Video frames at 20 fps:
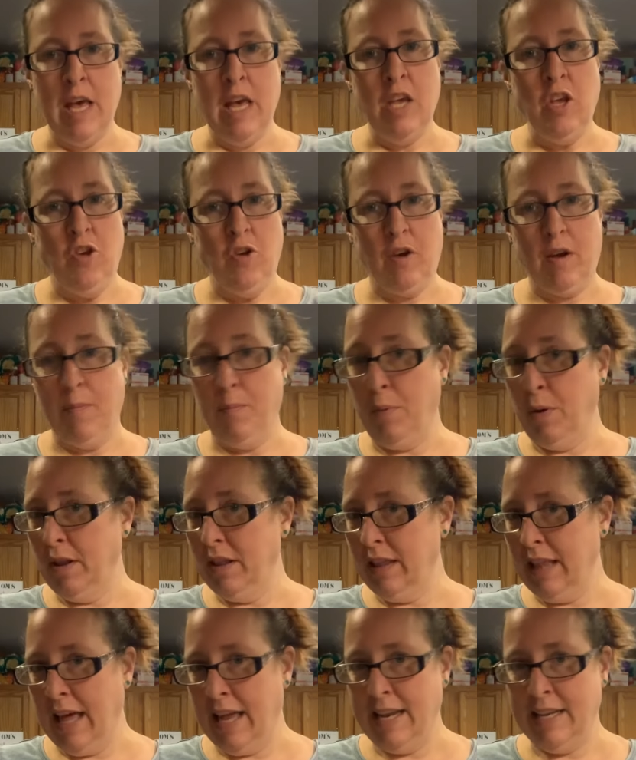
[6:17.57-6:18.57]
You can put
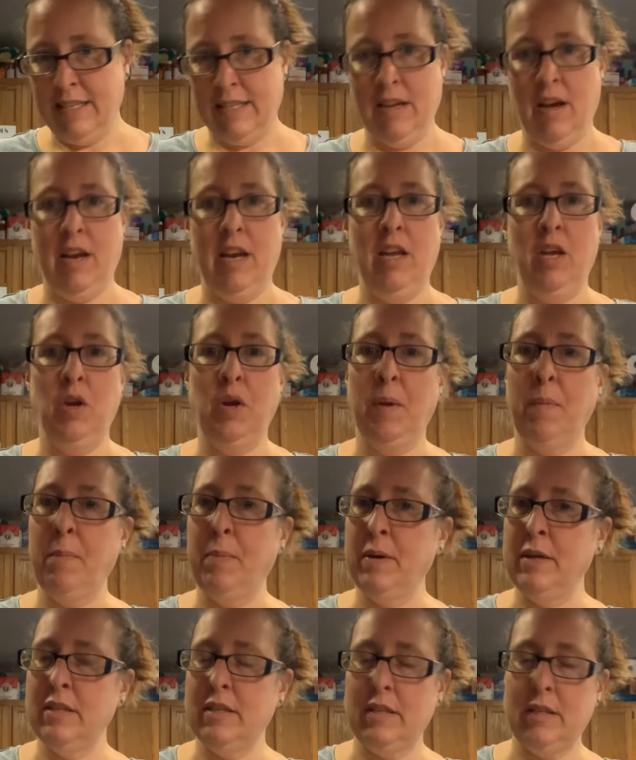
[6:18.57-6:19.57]
lettuce on it. You can
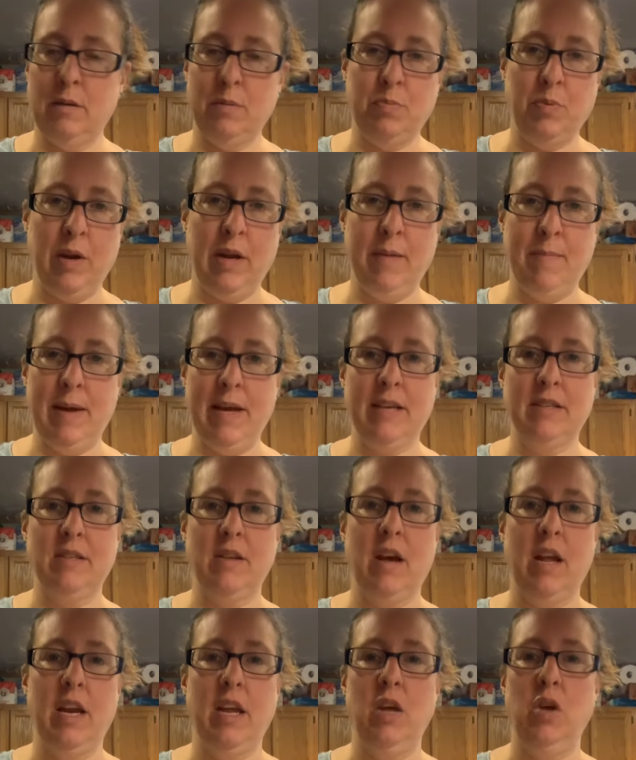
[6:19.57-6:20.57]
put spring mix
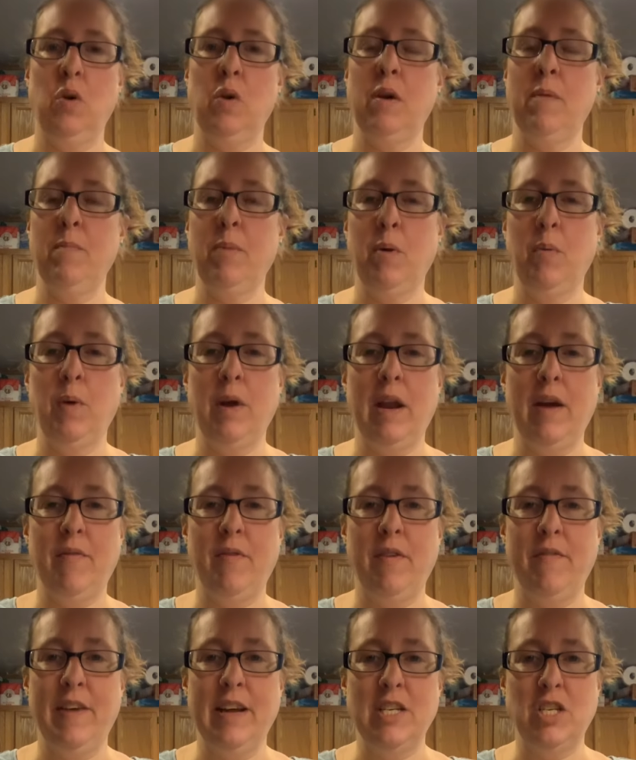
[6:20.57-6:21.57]
on it. You can put whatever
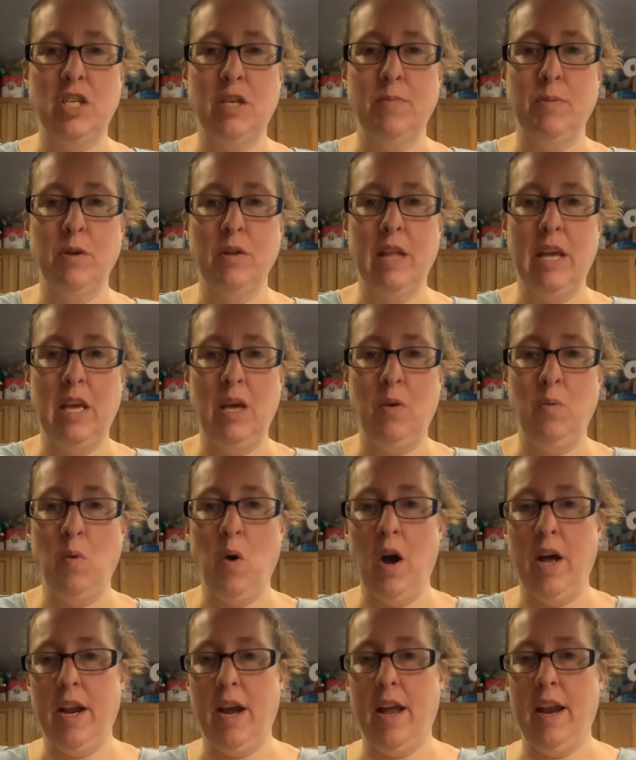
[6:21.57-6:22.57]
vegetable that you
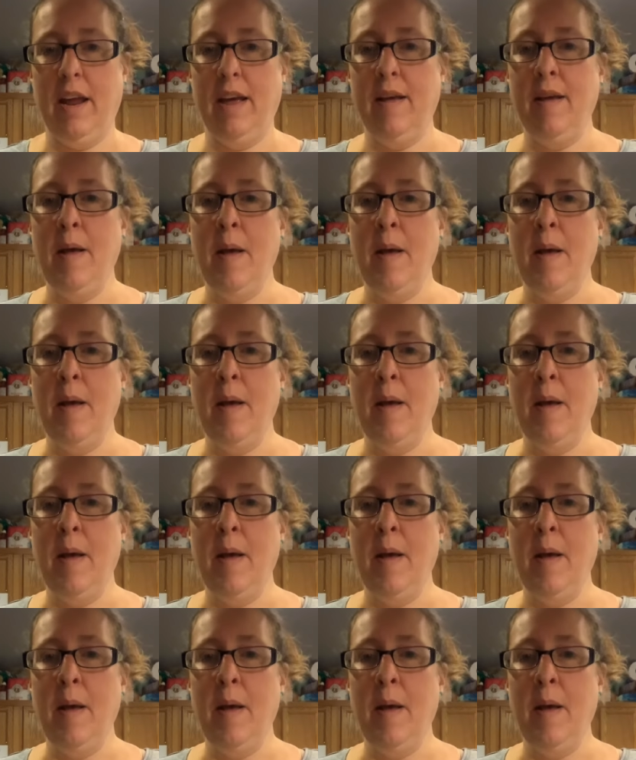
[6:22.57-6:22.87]
want on it.